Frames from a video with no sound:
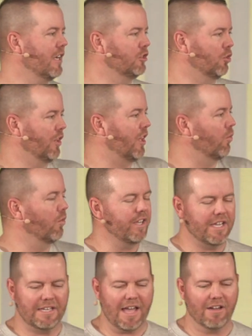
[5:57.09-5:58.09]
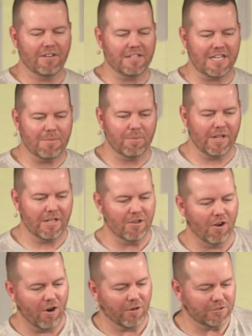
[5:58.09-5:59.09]
so they can really get down deep in
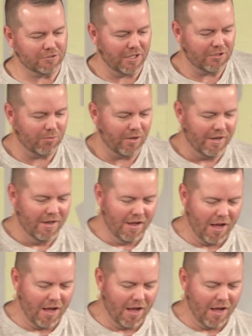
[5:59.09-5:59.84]
your heart. So that's what